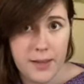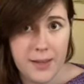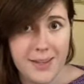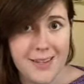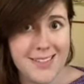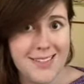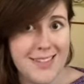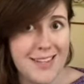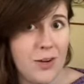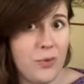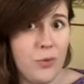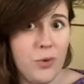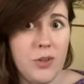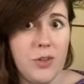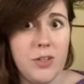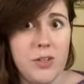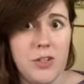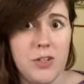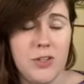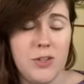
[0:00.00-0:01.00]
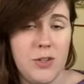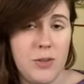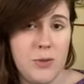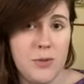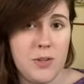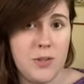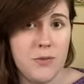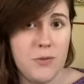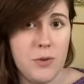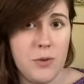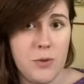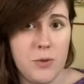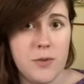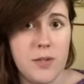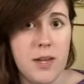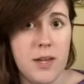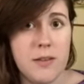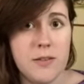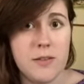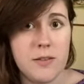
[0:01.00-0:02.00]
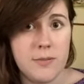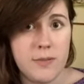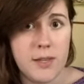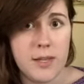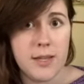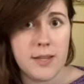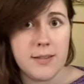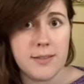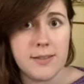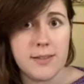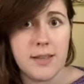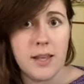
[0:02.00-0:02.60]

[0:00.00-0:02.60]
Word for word: Like I said, I really just use it for those kinds of things